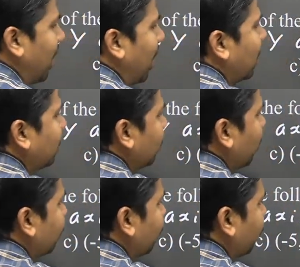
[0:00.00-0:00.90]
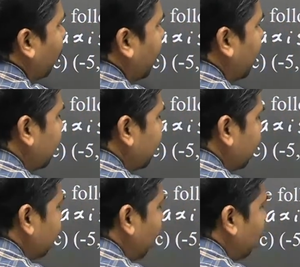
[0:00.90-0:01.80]
parallel, this is also 4 units, this
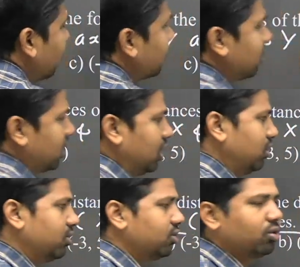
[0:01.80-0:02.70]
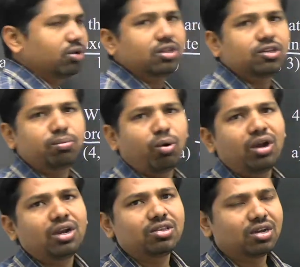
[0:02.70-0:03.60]
is what? 3 units. So this
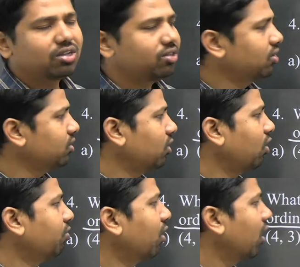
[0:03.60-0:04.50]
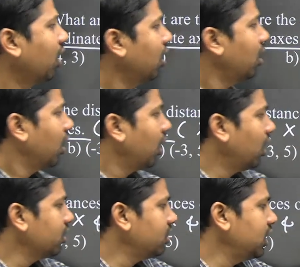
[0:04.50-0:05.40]
point is a distance of
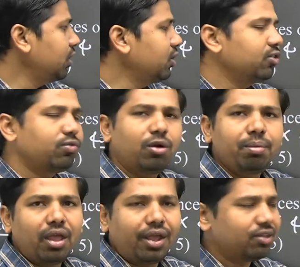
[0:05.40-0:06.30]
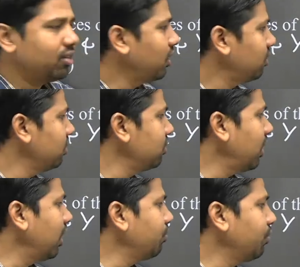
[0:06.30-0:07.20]
3 units from x-axis
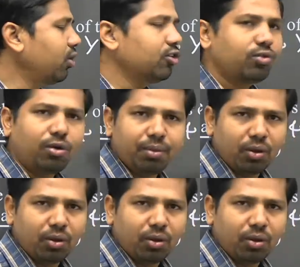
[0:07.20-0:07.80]
and 4 units from